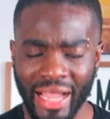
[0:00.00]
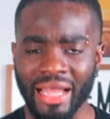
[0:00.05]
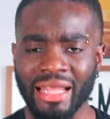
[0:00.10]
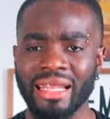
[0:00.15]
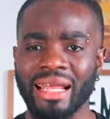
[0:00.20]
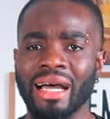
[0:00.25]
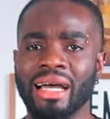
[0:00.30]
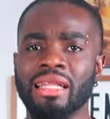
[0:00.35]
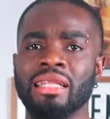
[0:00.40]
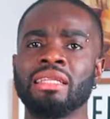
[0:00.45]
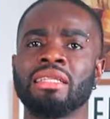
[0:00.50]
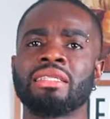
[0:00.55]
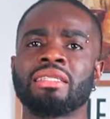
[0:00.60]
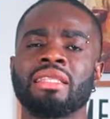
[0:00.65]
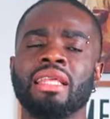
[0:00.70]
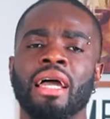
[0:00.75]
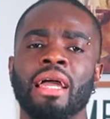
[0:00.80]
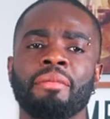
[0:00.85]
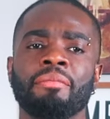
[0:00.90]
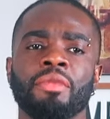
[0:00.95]
And at
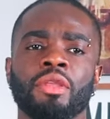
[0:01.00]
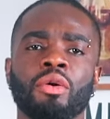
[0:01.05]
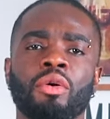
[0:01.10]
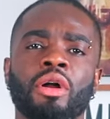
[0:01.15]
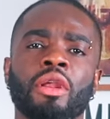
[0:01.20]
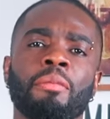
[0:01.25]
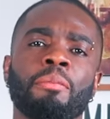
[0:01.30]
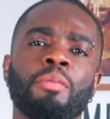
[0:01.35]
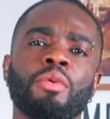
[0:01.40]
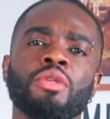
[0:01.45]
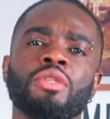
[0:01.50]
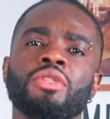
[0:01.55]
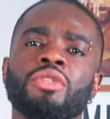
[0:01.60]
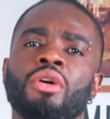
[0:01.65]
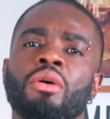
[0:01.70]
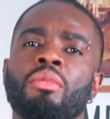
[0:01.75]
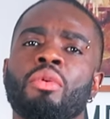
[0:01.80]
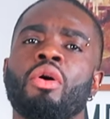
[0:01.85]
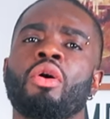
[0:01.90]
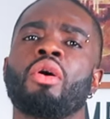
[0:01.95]
this time, you wanna put
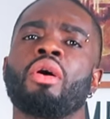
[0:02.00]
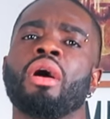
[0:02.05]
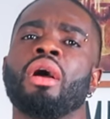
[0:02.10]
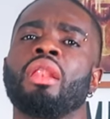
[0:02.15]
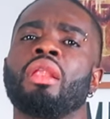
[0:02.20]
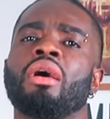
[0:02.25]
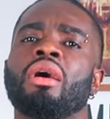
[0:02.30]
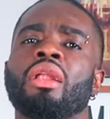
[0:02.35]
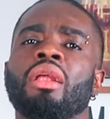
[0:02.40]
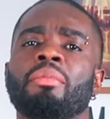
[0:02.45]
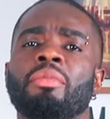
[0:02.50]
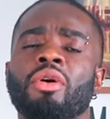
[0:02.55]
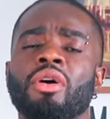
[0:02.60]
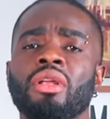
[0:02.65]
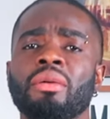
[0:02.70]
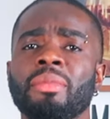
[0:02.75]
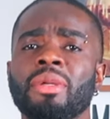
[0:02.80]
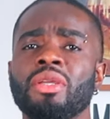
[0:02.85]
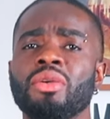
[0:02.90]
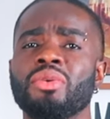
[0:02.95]
some oil on. I'm
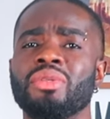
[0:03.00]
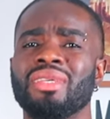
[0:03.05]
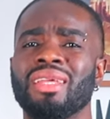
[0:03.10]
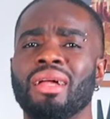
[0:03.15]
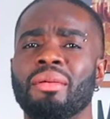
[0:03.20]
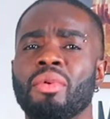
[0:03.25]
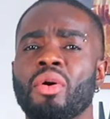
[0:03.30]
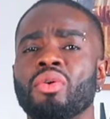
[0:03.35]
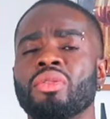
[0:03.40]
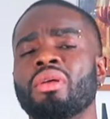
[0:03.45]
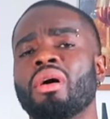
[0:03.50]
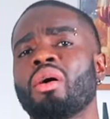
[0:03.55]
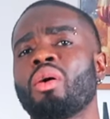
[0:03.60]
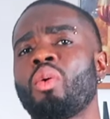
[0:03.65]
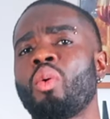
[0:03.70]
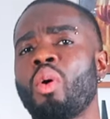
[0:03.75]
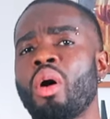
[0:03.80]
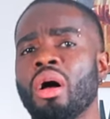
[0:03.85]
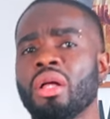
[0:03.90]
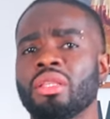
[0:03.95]
gonna be using about a
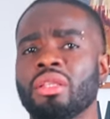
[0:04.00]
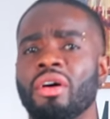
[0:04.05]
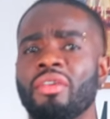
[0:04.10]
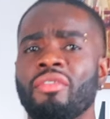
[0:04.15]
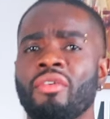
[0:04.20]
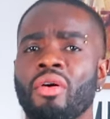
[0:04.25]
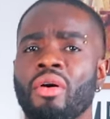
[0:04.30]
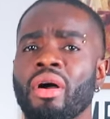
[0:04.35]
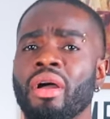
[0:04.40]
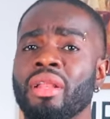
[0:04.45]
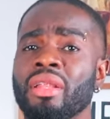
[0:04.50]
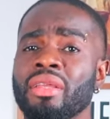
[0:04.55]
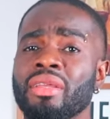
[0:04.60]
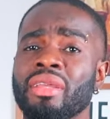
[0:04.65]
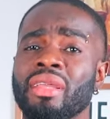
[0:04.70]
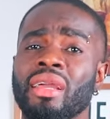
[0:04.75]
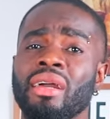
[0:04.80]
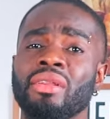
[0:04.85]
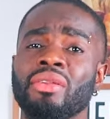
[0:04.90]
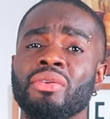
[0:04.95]
quart of oil.
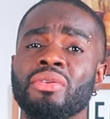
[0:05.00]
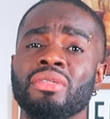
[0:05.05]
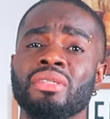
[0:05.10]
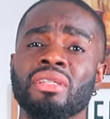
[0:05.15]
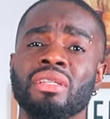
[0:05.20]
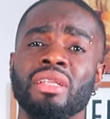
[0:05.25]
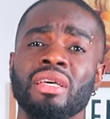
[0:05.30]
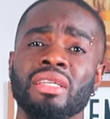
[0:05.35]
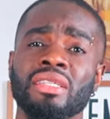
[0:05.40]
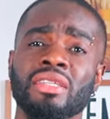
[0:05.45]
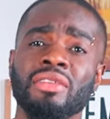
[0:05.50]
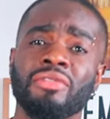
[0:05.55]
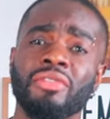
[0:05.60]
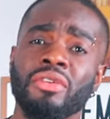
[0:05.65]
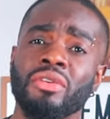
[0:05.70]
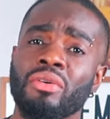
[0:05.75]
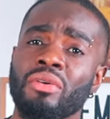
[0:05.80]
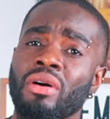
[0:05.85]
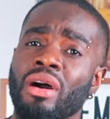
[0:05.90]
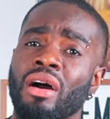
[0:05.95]
You can use less
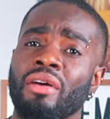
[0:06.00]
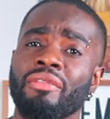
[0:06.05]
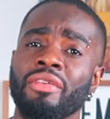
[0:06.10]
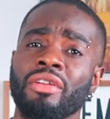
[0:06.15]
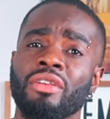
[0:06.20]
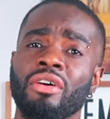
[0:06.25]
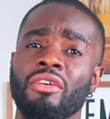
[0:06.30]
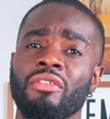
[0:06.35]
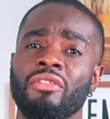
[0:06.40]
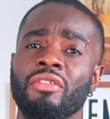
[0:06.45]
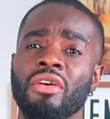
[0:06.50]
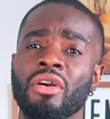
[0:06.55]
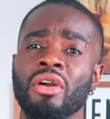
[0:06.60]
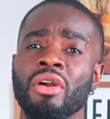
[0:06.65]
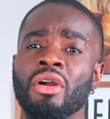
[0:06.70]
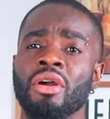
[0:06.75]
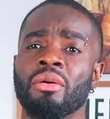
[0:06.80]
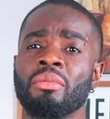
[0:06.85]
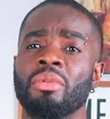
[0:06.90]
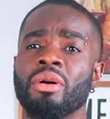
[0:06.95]
if you don't have enough,
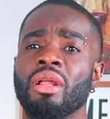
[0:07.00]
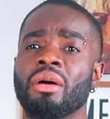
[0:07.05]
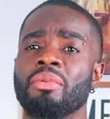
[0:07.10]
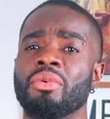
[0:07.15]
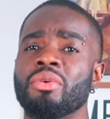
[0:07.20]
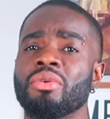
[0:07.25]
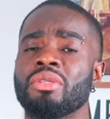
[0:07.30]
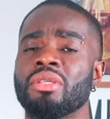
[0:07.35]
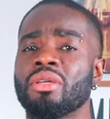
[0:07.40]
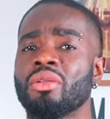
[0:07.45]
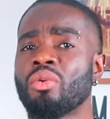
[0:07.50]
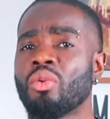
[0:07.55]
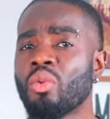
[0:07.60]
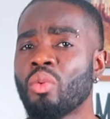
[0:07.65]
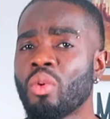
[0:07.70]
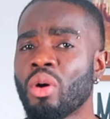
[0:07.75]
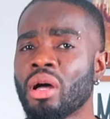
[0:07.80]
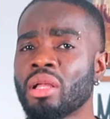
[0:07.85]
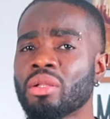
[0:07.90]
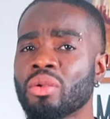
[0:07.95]
but I'm using
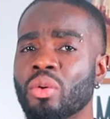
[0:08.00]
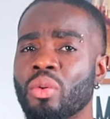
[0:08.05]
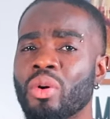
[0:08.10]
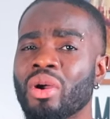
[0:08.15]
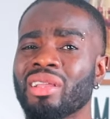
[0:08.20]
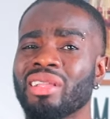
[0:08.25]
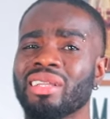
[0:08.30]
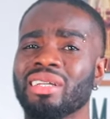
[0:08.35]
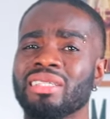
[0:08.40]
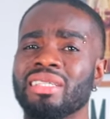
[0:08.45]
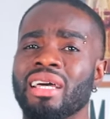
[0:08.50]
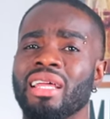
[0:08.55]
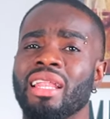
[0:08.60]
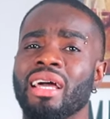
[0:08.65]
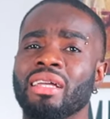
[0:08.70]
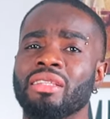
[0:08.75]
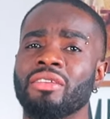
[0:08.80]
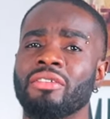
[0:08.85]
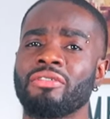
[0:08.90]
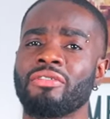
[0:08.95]
one quart because I
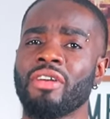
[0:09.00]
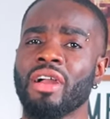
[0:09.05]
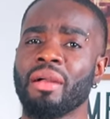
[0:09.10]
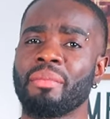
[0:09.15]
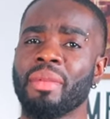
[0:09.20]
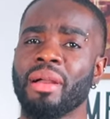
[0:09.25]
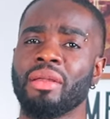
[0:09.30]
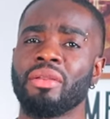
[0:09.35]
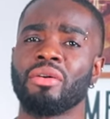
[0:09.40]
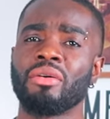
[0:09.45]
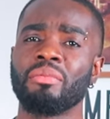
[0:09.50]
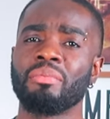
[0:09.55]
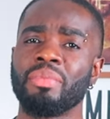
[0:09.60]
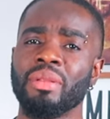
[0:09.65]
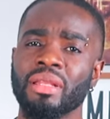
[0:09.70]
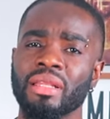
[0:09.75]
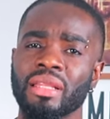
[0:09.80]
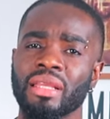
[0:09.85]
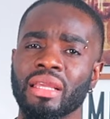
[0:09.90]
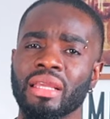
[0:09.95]
like to fry my
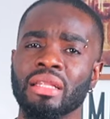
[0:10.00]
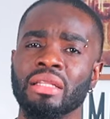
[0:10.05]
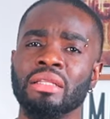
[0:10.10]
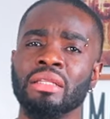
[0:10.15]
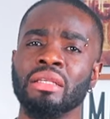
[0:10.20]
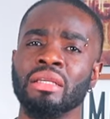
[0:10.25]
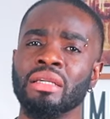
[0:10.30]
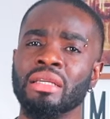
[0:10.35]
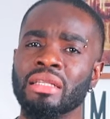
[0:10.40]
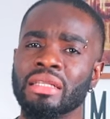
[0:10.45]
dumpling in